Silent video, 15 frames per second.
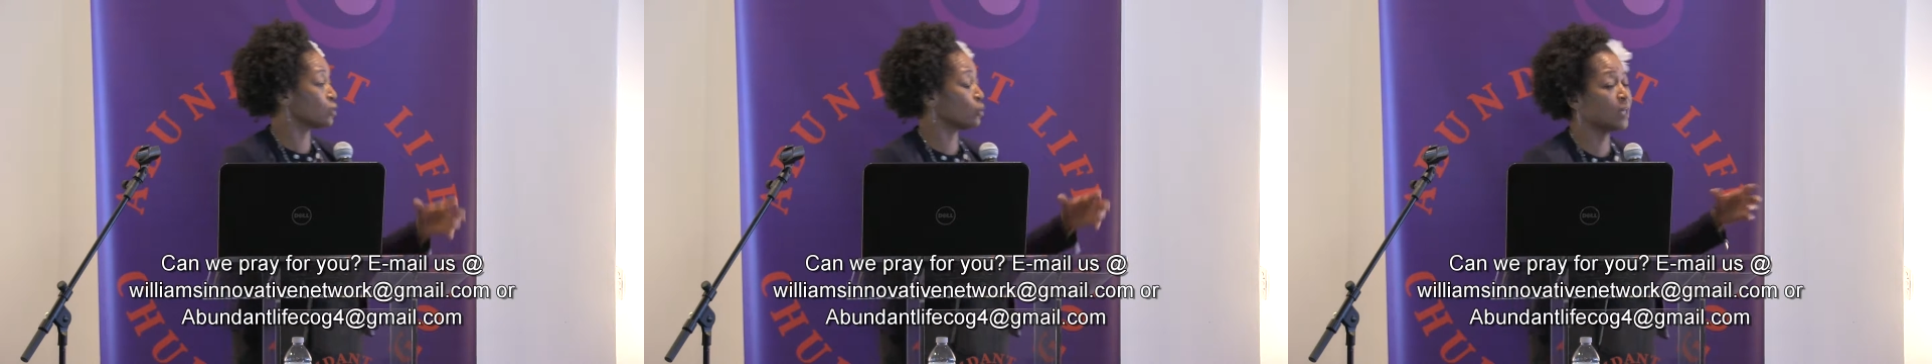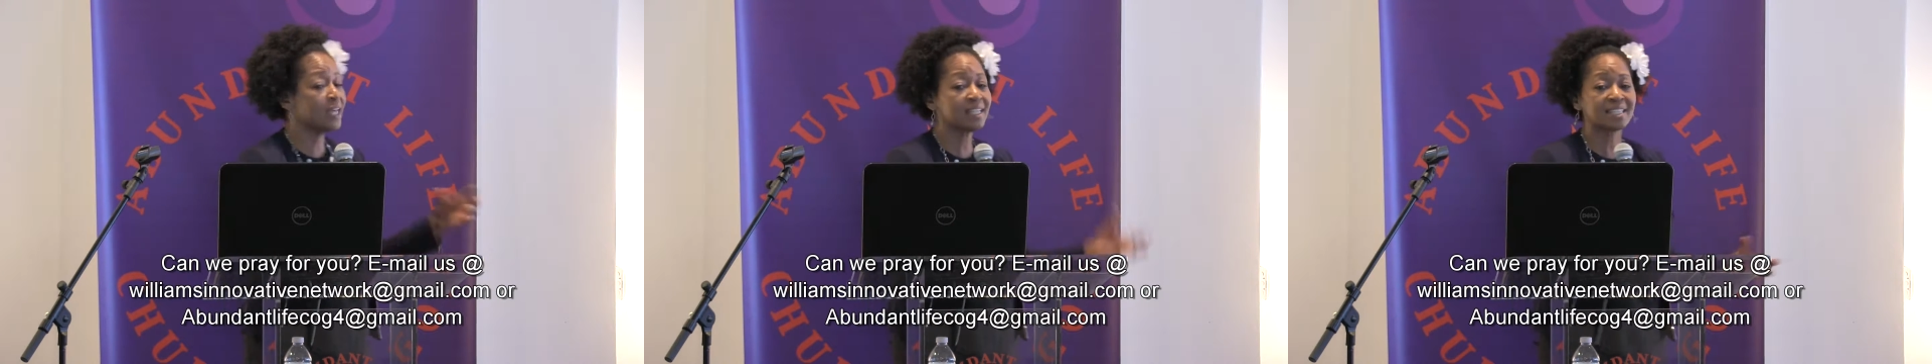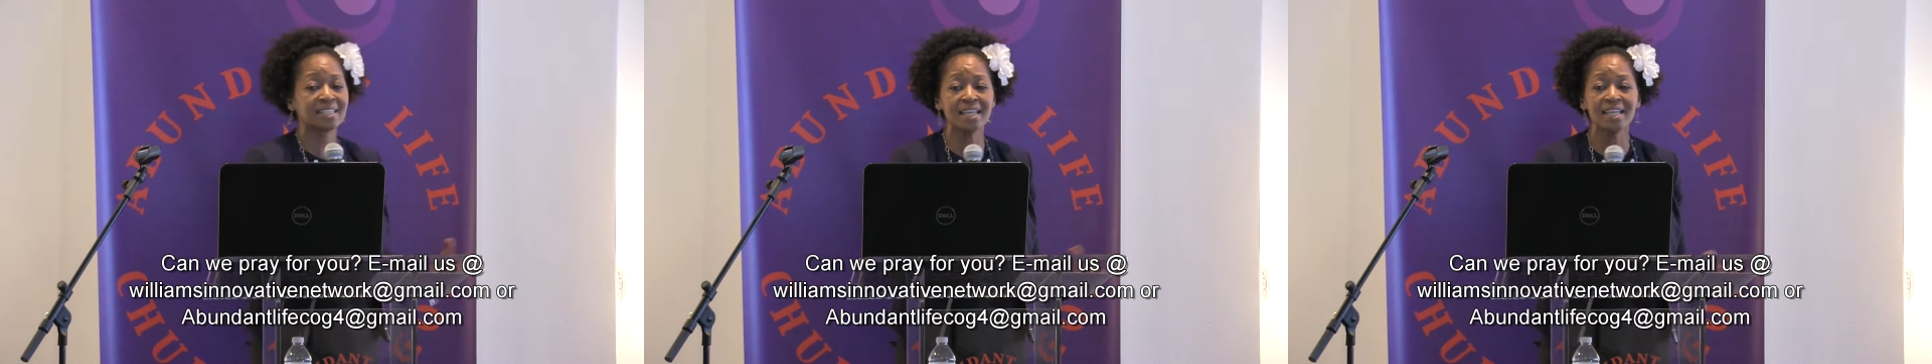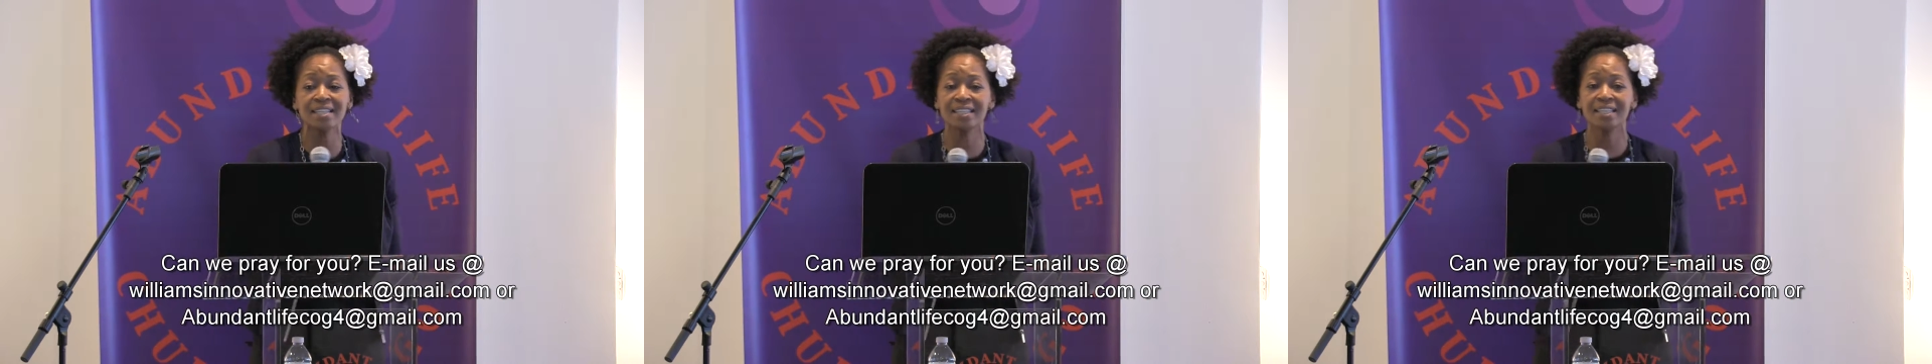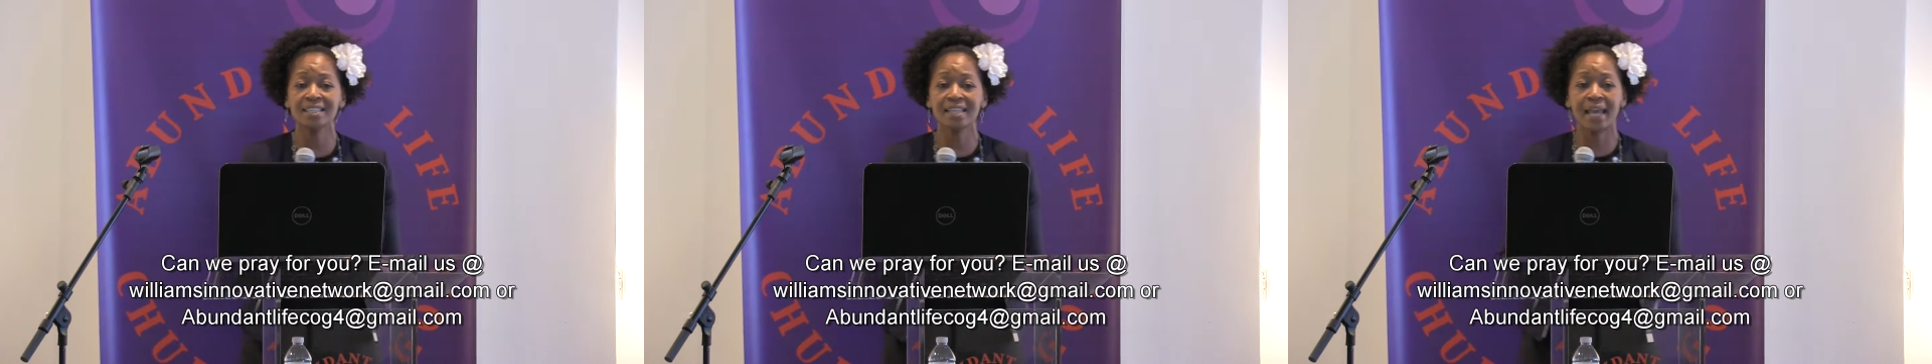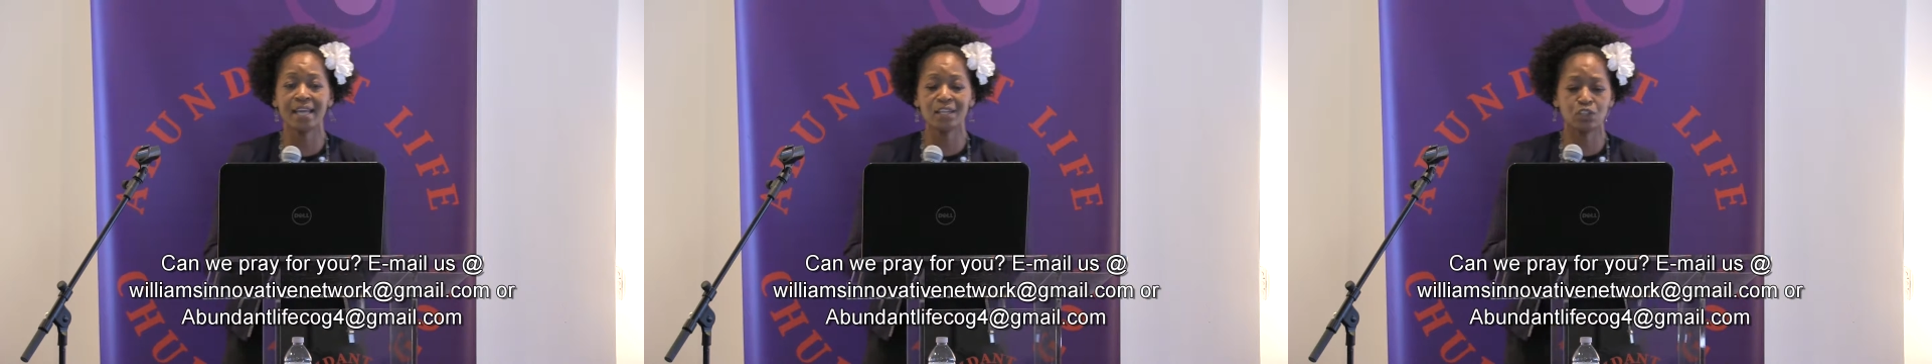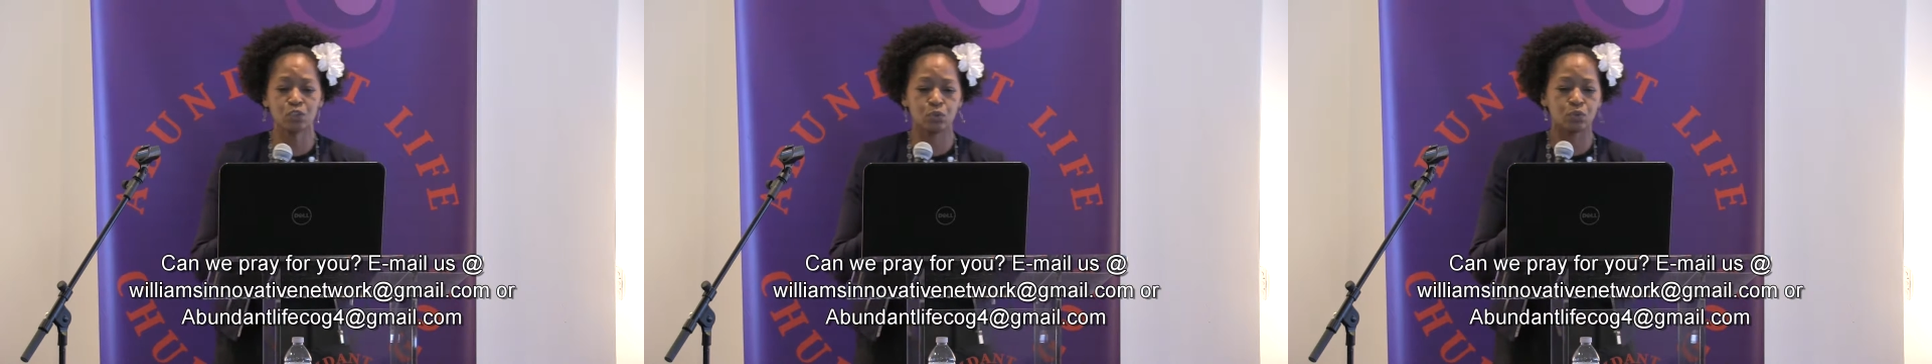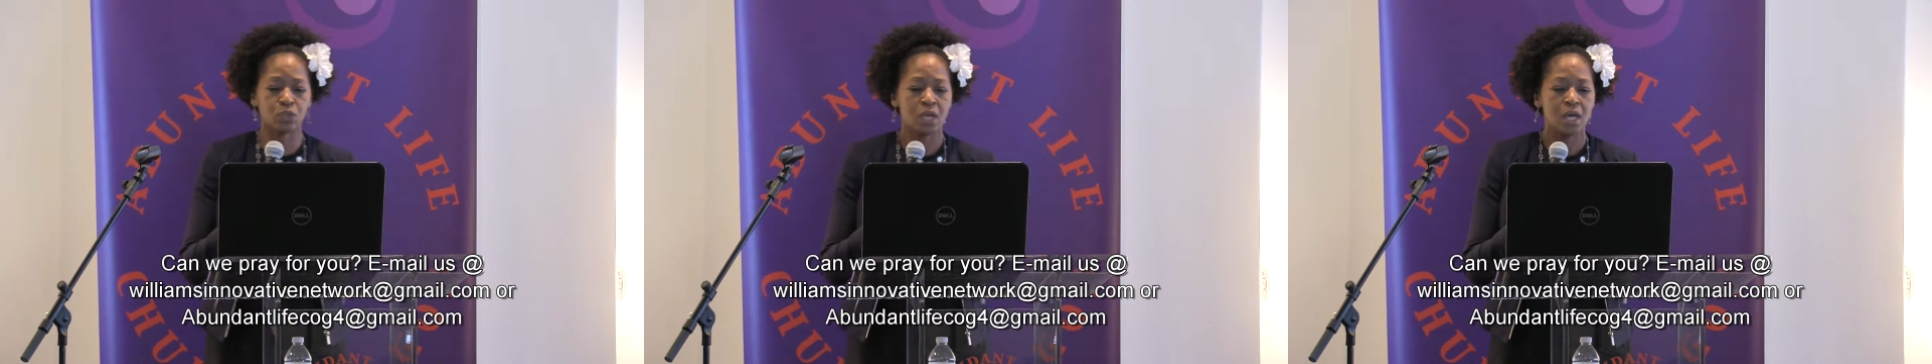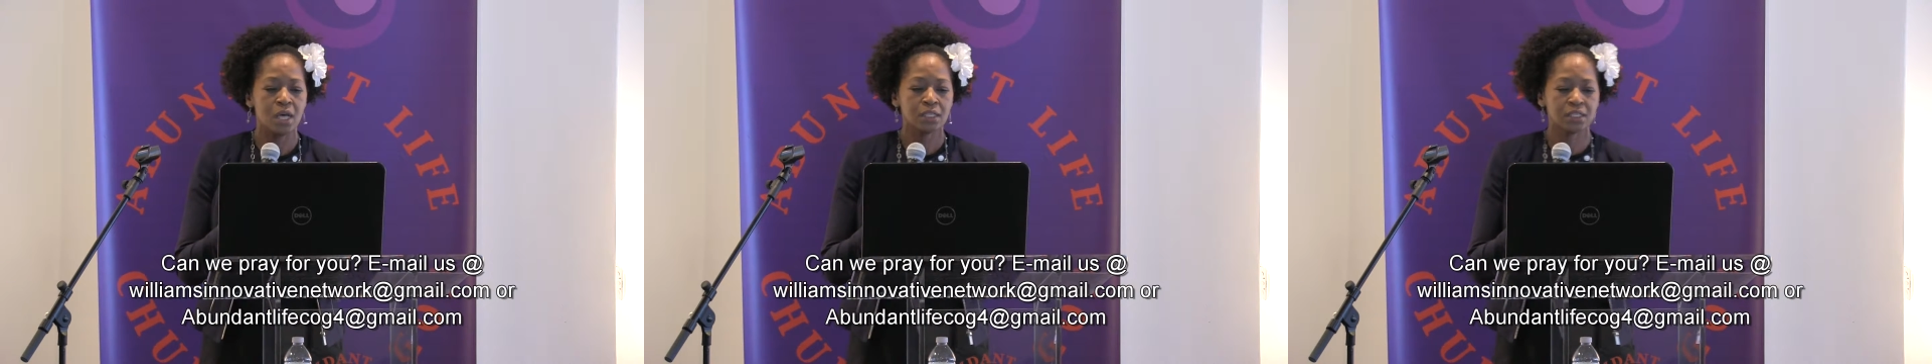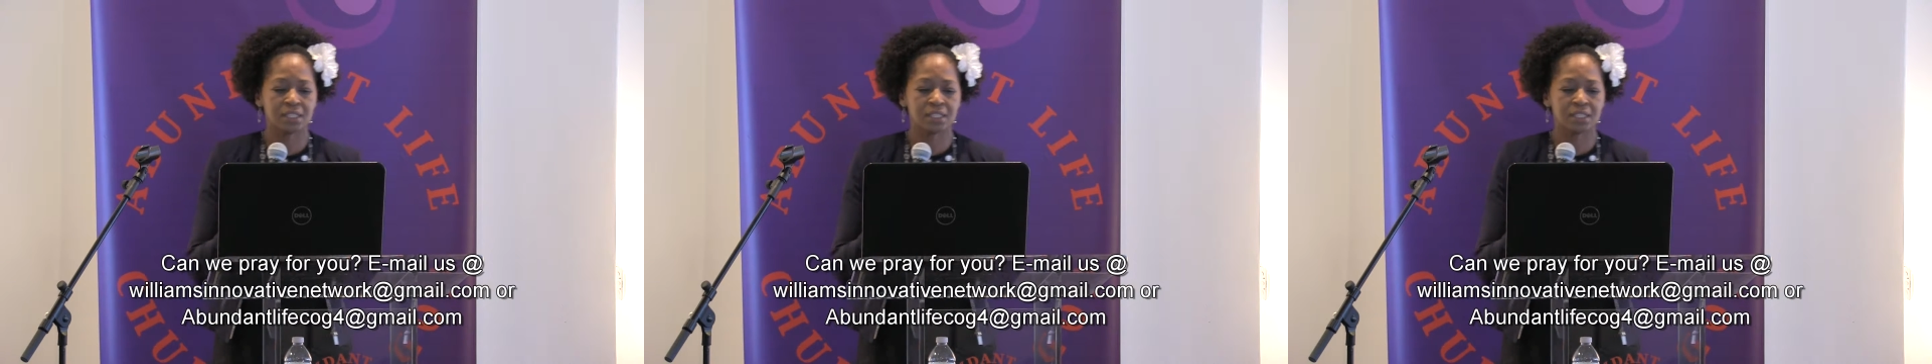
So he sends these angels